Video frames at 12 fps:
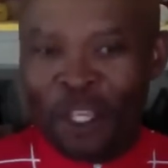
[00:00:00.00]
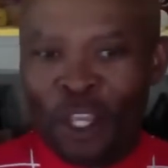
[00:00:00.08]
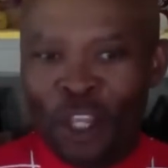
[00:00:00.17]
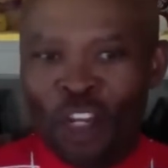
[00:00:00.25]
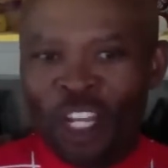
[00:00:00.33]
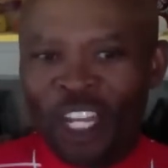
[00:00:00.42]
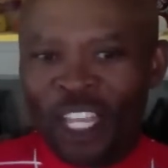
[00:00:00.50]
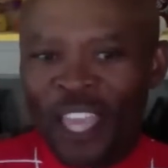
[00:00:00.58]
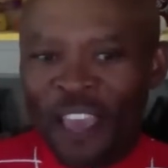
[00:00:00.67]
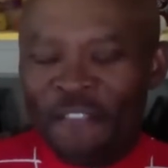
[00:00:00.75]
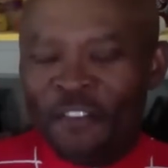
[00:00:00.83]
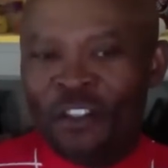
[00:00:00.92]
you need to
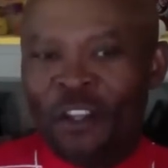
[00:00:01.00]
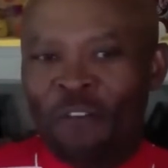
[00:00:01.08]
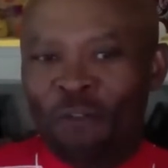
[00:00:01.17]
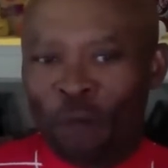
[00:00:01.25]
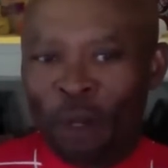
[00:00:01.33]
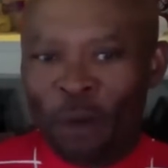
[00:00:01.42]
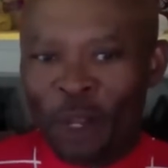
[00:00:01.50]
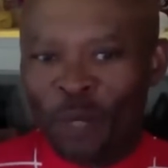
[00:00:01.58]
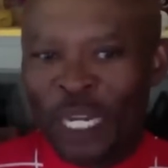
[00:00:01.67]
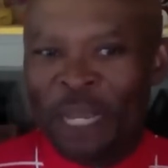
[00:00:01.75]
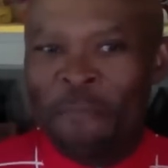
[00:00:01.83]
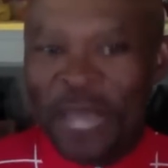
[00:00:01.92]
give yourself three weeks.
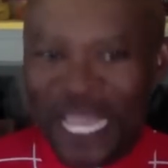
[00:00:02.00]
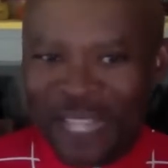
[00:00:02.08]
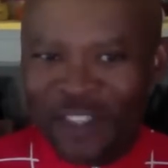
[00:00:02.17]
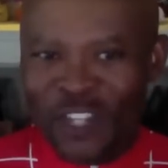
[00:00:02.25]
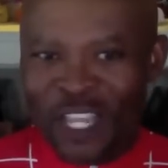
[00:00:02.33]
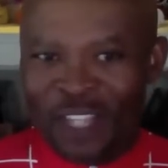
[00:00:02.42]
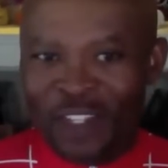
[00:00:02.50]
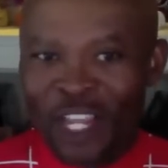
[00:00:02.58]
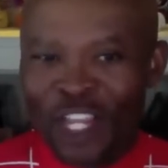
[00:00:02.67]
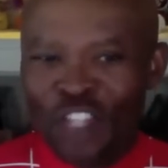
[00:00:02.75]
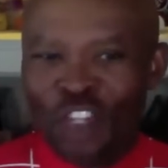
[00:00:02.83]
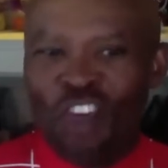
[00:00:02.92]
What he means is
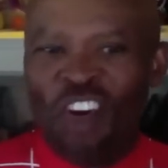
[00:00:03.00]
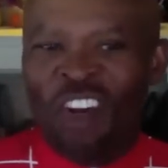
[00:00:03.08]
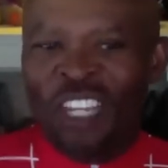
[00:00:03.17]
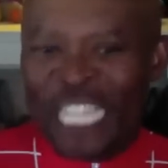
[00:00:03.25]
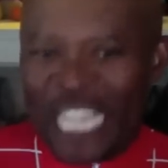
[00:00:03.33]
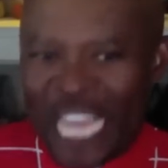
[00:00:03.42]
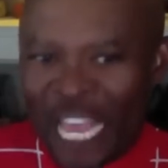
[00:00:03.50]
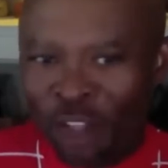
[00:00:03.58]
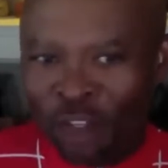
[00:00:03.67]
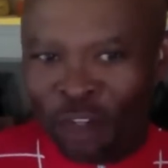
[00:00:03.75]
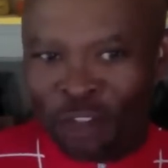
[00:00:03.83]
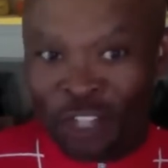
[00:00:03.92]
so you don't
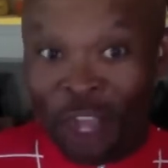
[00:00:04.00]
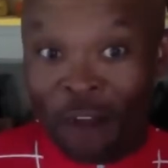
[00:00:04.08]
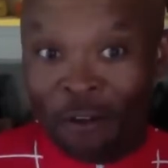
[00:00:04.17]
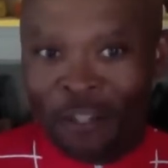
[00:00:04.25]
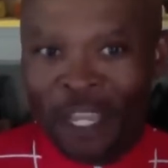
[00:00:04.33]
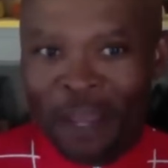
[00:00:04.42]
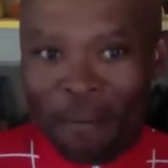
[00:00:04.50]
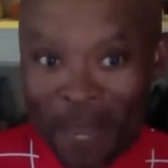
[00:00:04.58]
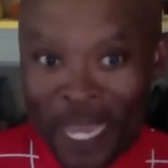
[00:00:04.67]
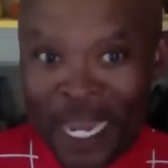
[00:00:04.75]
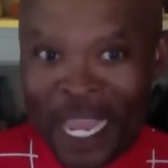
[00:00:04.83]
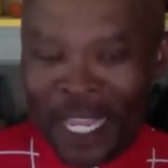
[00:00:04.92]
kill yourself,
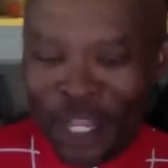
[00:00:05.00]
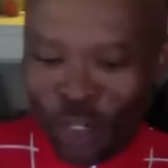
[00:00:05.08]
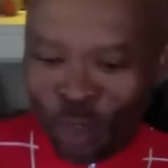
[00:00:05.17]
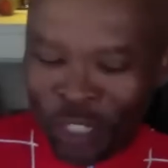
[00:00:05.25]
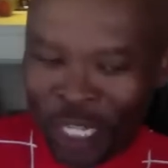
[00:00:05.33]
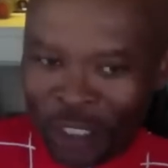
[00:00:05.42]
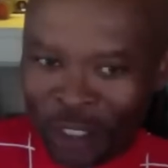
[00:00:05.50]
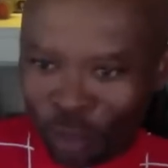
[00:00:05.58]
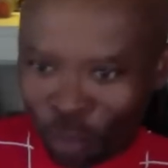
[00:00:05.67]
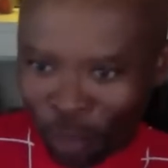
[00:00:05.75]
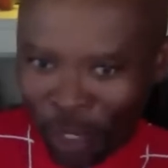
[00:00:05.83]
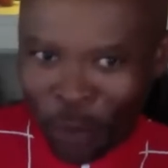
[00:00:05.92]
meaning you take the
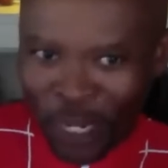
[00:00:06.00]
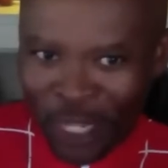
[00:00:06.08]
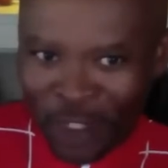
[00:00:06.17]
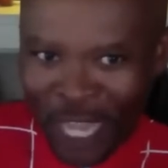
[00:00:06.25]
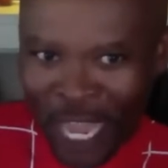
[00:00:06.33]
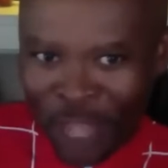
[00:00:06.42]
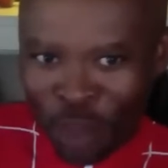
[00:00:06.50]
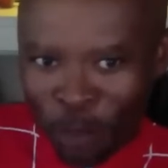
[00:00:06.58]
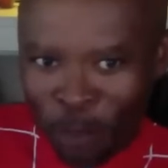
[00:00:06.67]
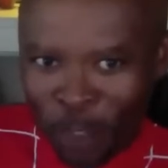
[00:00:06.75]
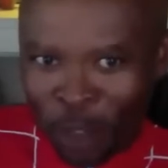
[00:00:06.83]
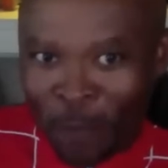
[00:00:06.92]
three weeks and you
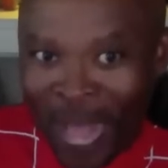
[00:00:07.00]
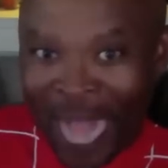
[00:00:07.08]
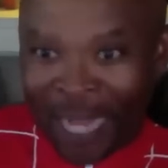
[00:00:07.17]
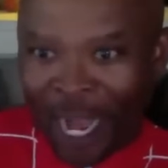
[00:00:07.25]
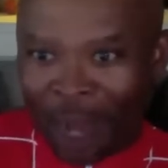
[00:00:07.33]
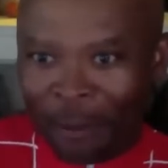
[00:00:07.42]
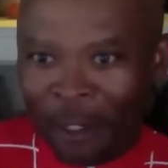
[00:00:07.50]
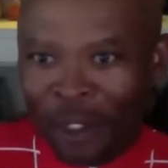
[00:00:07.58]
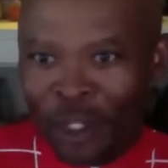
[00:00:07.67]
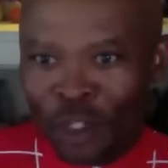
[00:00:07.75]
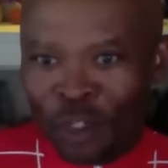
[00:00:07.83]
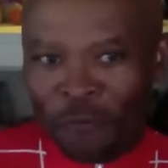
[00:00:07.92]
build back up.
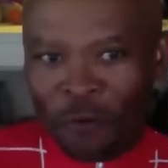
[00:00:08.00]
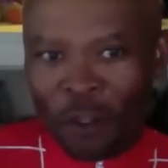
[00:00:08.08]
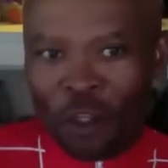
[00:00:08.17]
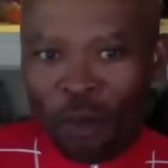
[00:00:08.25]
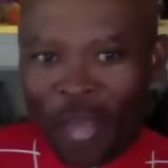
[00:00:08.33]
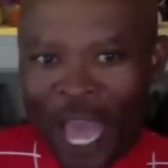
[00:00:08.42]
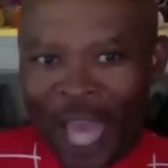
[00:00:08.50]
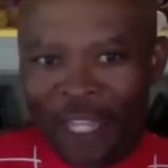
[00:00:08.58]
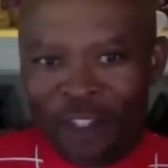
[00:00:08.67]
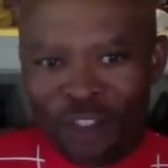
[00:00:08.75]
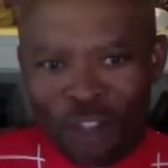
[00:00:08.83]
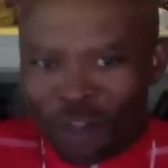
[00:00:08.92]
So for you,
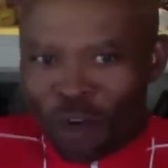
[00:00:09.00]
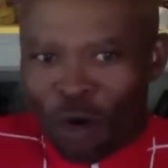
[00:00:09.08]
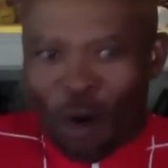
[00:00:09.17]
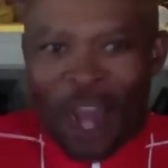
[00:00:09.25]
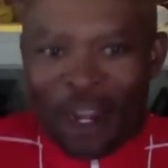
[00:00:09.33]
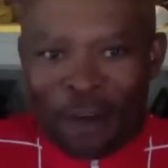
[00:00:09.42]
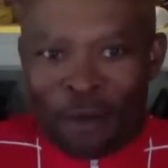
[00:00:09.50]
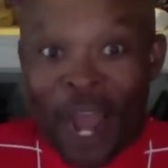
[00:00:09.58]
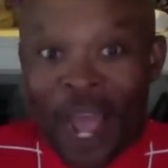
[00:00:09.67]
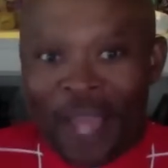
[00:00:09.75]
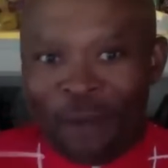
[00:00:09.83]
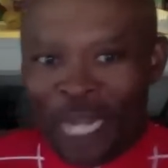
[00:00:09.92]
Alex, just go out and
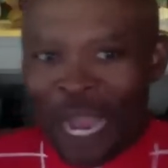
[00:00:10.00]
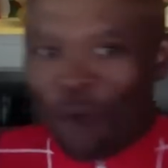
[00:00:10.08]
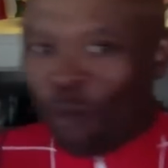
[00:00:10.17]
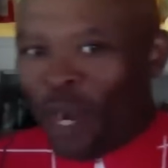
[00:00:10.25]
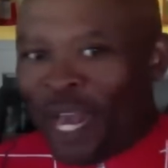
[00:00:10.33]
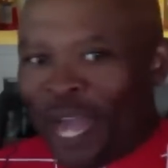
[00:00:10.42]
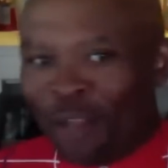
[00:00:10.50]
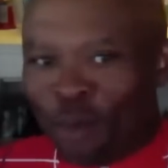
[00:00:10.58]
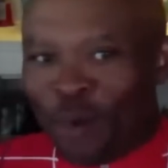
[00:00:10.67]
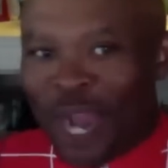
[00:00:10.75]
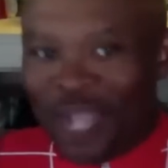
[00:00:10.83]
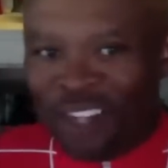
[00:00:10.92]
ride. When I ran out the
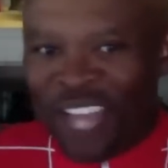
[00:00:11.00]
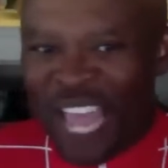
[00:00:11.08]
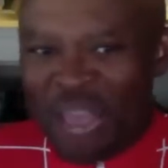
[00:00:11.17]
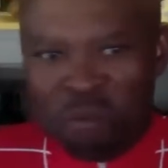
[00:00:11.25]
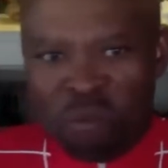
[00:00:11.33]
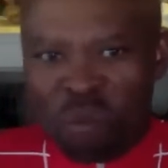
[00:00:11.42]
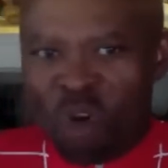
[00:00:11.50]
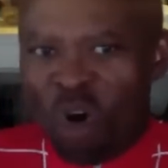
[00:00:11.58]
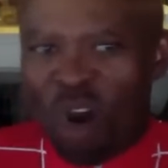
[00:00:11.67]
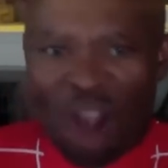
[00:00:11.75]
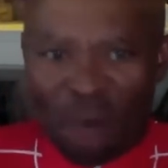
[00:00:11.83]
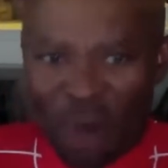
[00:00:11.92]
ride today, no
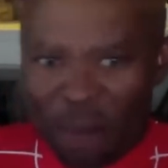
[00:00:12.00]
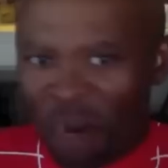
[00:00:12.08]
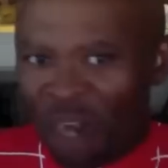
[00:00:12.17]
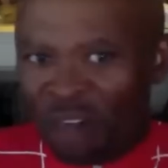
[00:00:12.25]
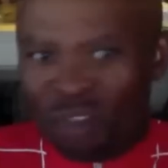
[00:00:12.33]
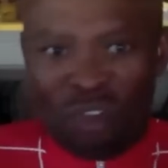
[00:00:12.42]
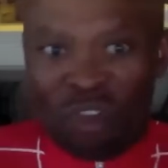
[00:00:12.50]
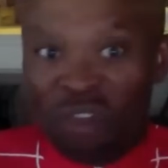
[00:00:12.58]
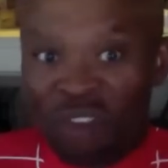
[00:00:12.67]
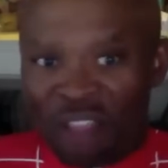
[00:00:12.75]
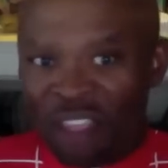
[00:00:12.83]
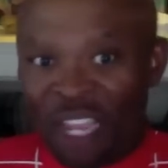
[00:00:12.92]
heart rate monitor, no
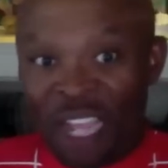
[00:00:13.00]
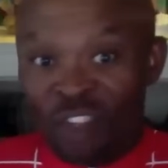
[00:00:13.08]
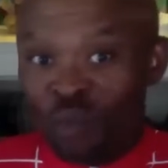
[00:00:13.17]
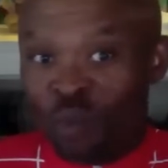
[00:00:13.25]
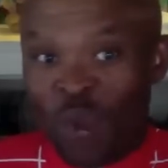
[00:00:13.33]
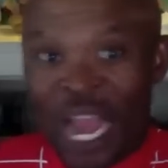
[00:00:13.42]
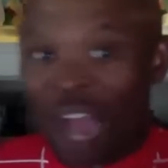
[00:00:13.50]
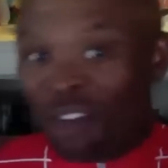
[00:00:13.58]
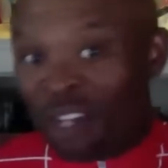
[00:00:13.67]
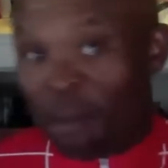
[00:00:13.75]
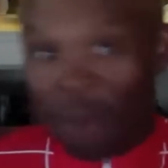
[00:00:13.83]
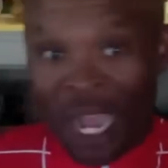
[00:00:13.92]
nothing. I just went out
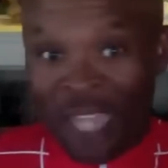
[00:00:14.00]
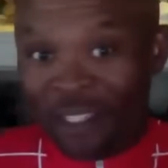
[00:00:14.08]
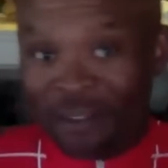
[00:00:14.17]
on the bike.